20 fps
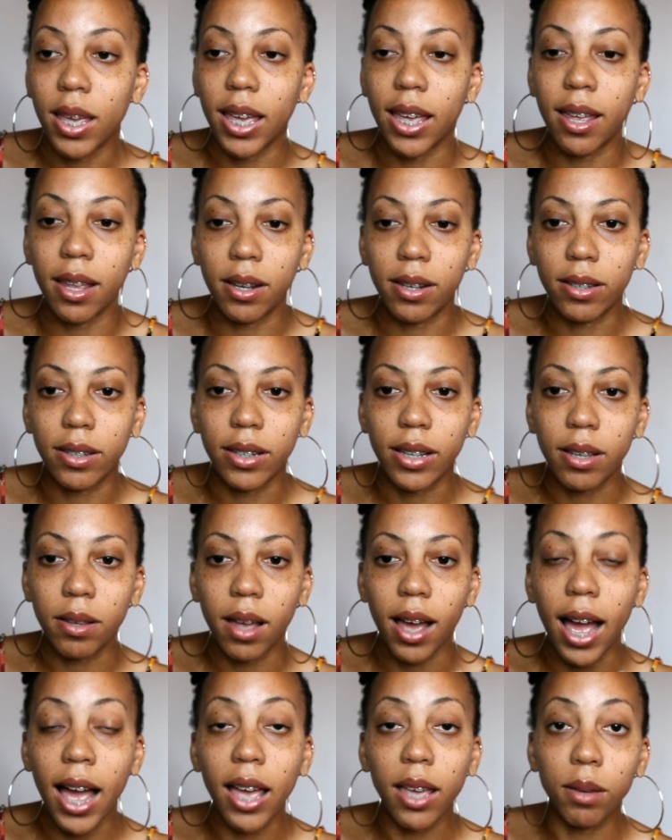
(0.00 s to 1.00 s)
and
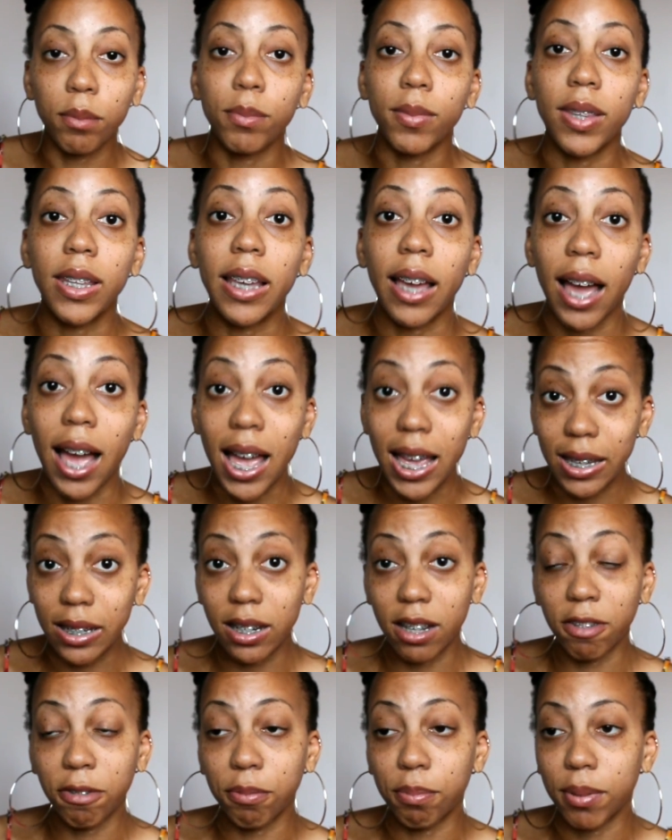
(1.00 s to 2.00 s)
I am the
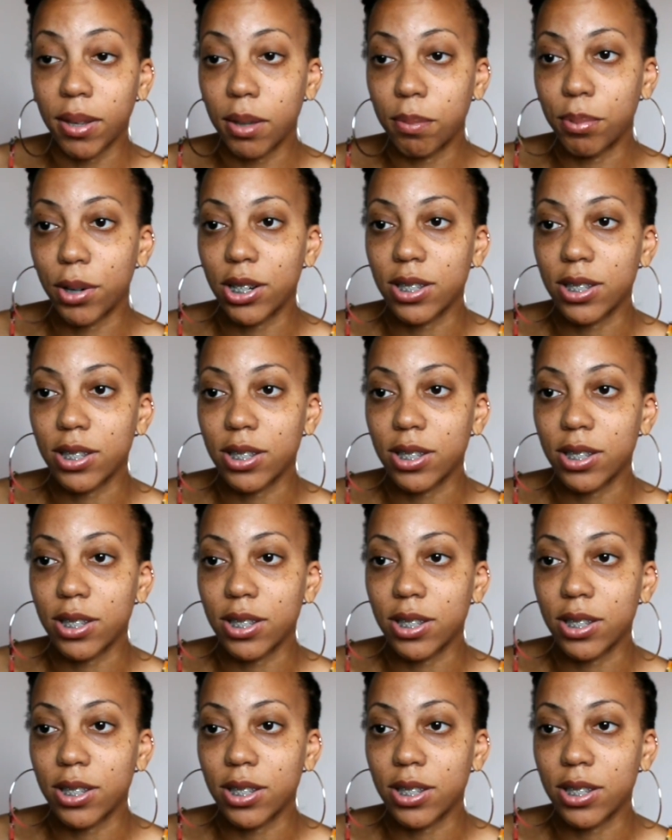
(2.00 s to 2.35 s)
INFP